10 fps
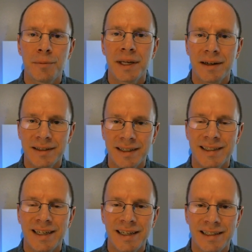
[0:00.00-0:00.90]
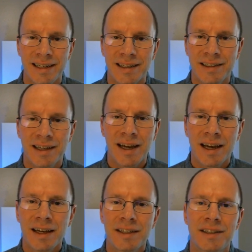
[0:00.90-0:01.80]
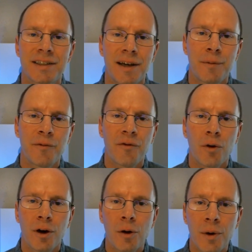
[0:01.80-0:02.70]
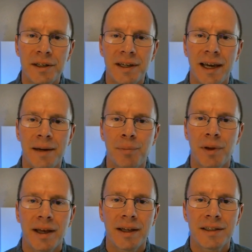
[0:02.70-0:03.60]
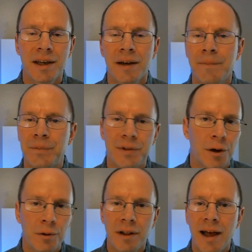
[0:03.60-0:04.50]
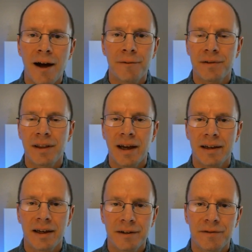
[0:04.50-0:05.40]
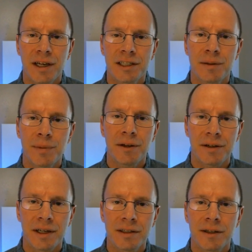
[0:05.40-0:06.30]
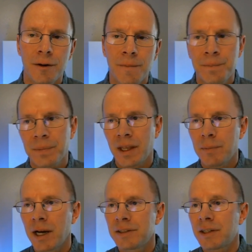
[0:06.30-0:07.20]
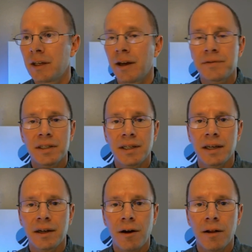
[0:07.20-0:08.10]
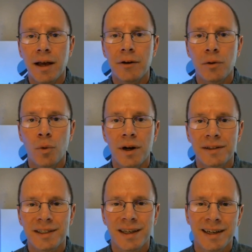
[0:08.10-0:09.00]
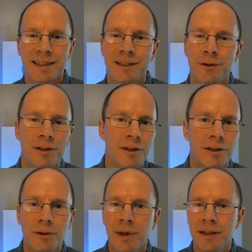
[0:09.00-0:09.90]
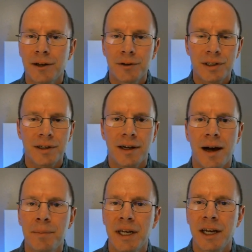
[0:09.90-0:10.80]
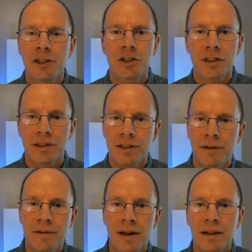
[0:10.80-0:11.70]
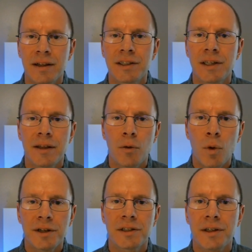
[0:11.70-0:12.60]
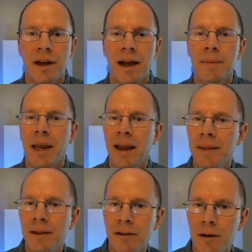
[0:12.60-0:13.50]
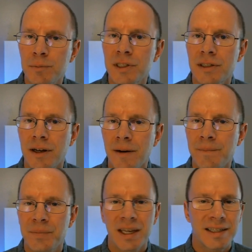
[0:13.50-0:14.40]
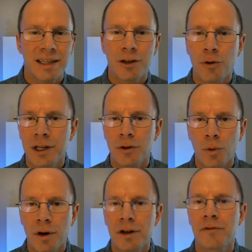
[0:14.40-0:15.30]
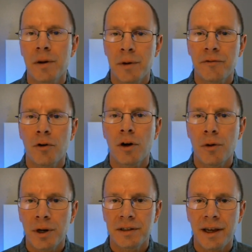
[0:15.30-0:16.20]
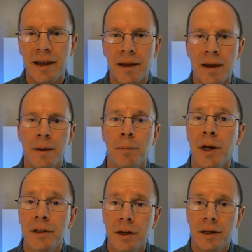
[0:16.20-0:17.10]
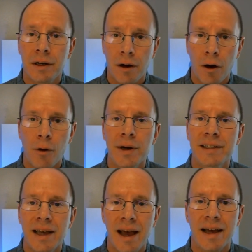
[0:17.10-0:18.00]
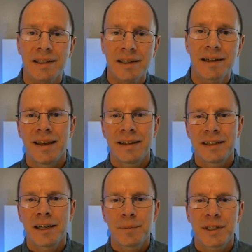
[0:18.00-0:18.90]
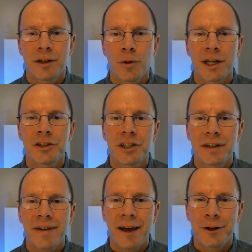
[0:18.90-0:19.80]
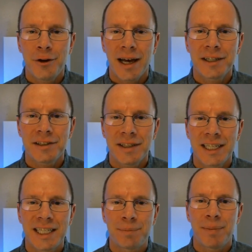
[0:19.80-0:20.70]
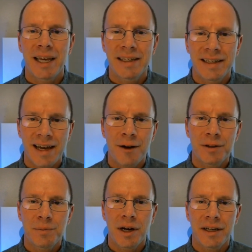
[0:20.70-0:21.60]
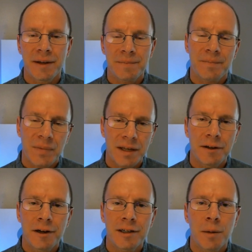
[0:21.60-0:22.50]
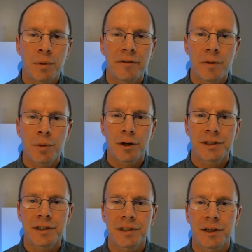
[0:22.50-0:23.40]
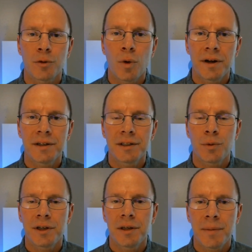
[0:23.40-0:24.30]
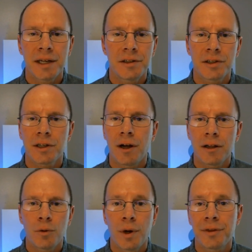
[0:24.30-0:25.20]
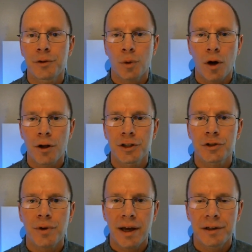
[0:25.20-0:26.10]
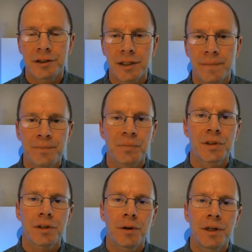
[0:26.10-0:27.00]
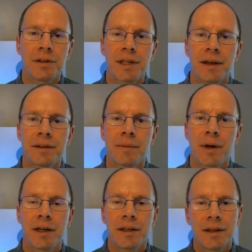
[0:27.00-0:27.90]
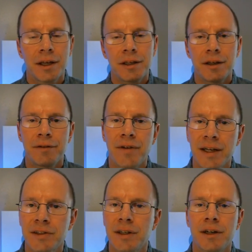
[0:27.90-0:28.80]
because it's easiest. Some 401k plans don't allow for that kind of flexibility. So they might say you have to take it all out at once. So doing those combinations of, let's say, the one-time and the lump sum isn't going to work from a 401k, but you can always ask. Then comes the question of how do you actually spend down the money? And there are a couple of approaches here. One is what you might just call a withdrawal strategy. So you take the money, you invest it